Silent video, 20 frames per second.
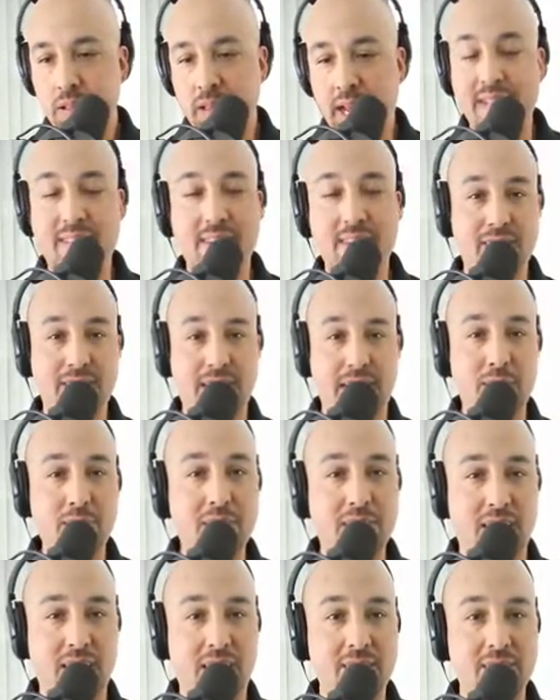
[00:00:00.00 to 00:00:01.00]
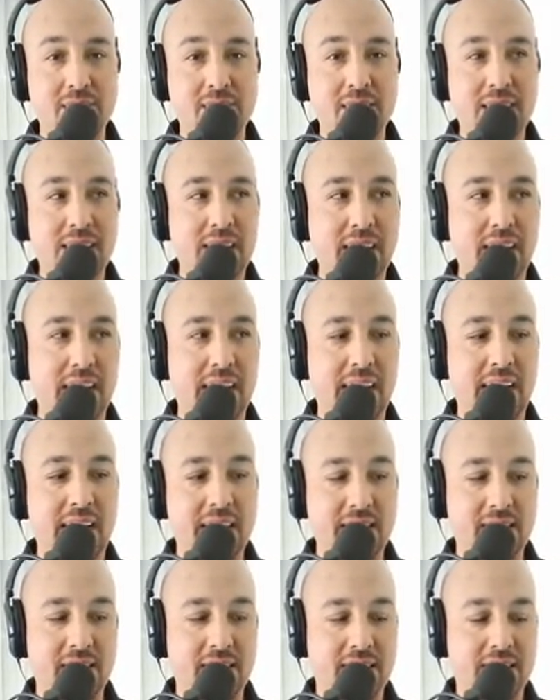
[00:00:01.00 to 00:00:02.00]
at the same time.
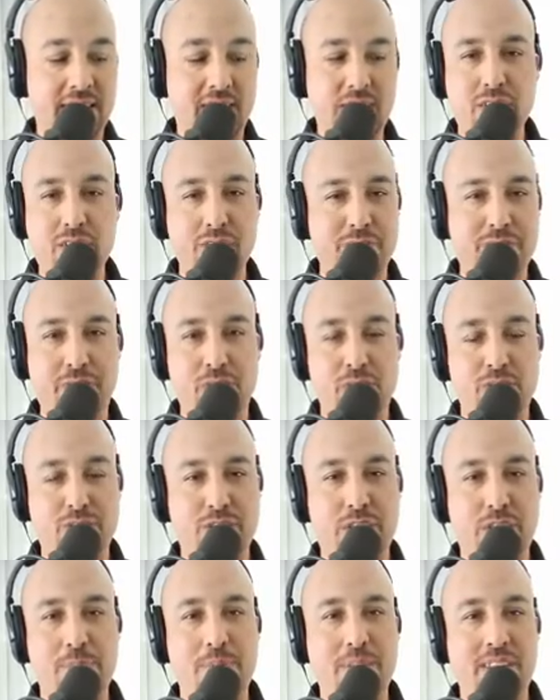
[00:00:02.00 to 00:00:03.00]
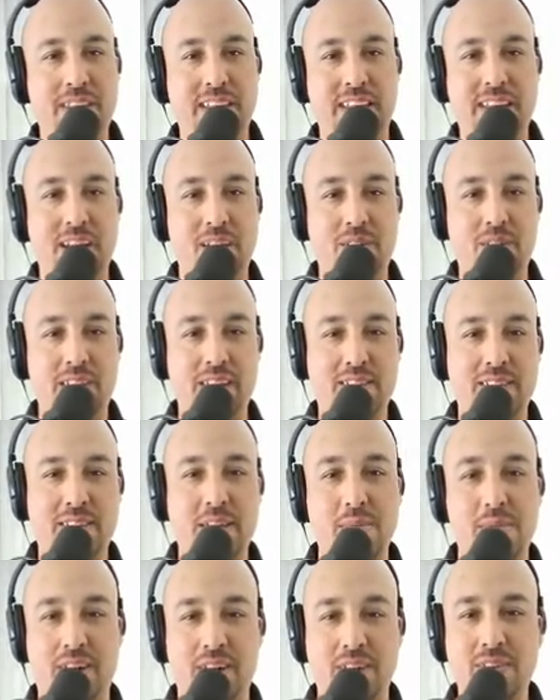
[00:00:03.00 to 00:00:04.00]
And you can Photoshop anything nowadays.
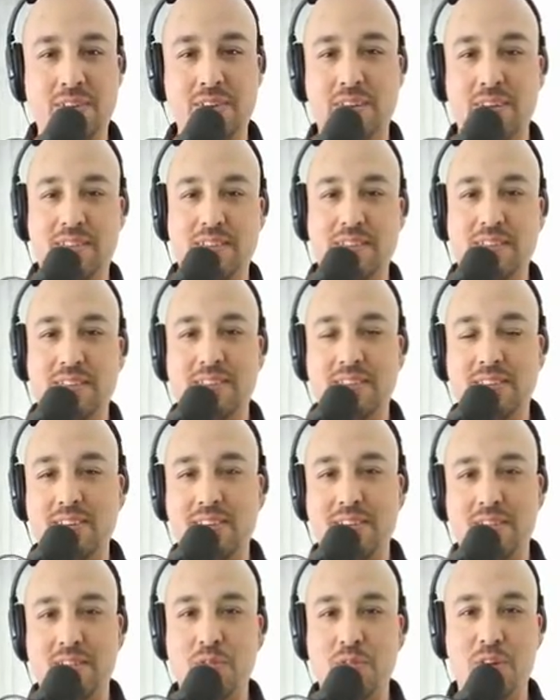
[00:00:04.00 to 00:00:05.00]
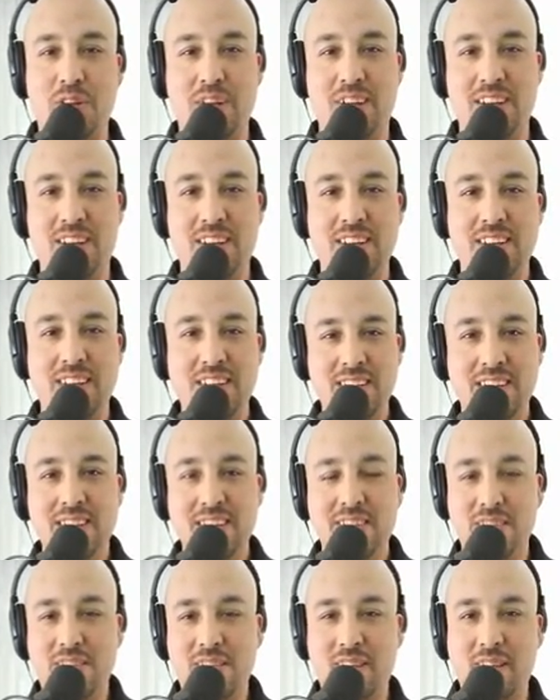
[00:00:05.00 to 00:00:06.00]
Come on, who doesn't want to
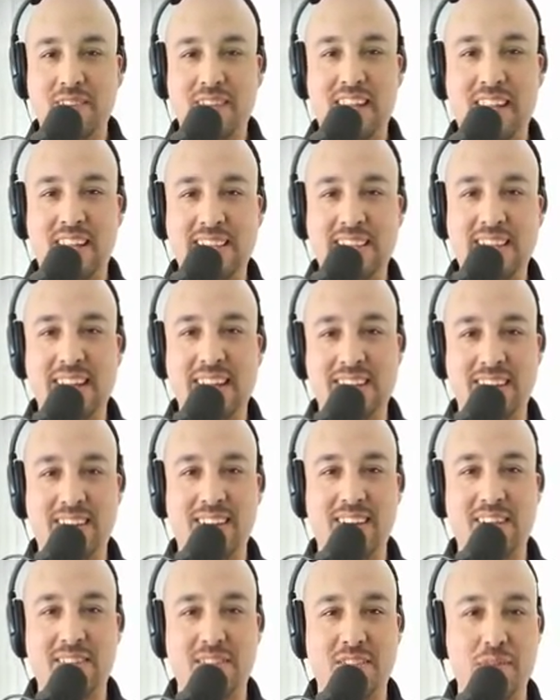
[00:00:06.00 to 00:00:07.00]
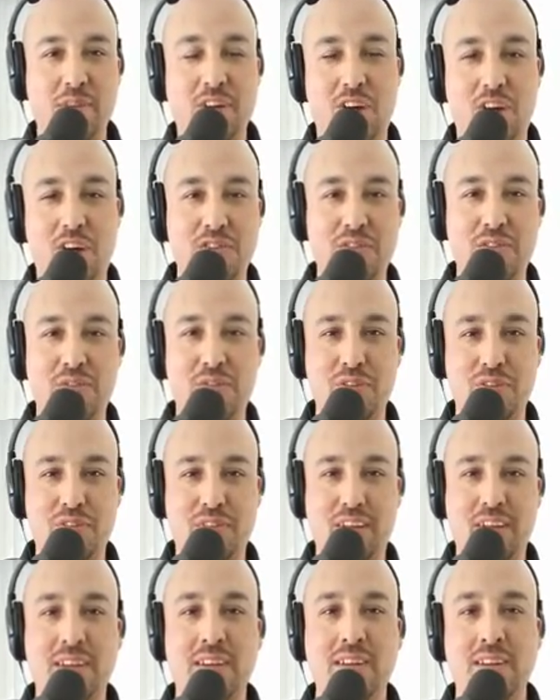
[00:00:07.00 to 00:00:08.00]
do something like that to cause some
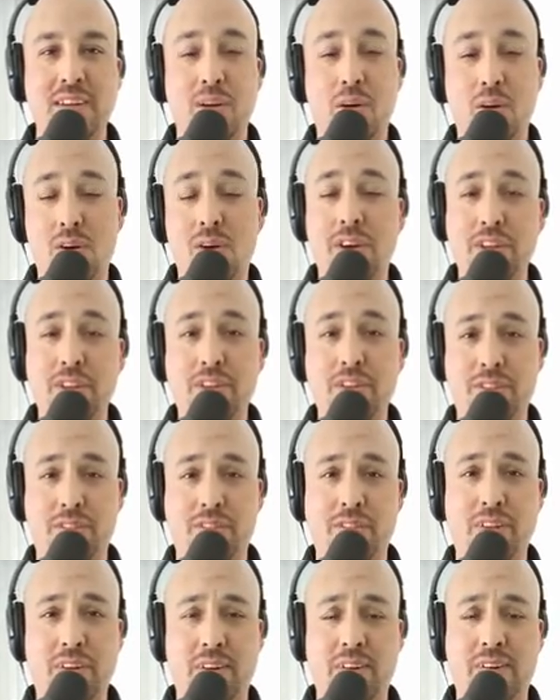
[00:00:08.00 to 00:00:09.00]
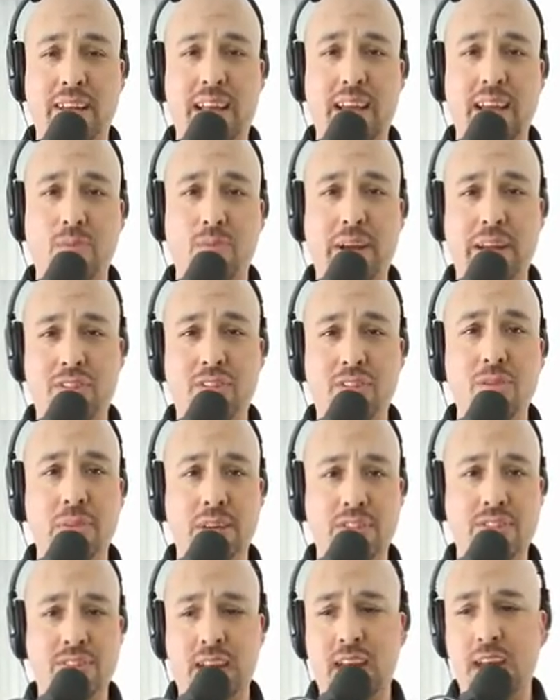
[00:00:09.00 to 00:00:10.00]
controversy? Or you just clearly have way too
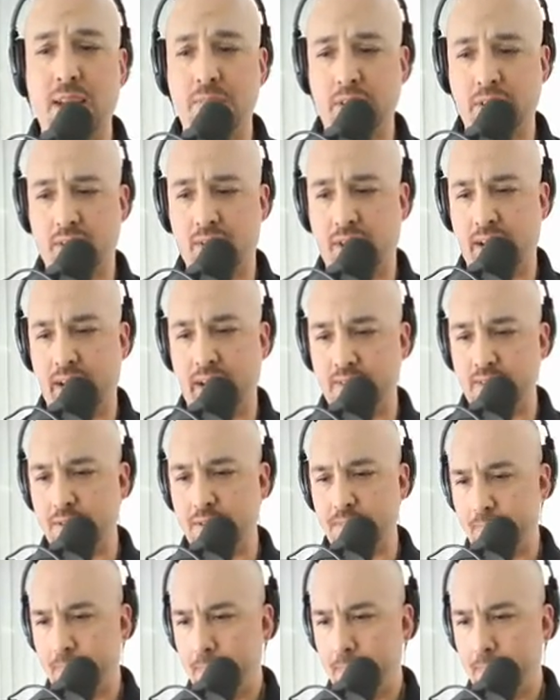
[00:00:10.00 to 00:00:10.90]
much time on your hands.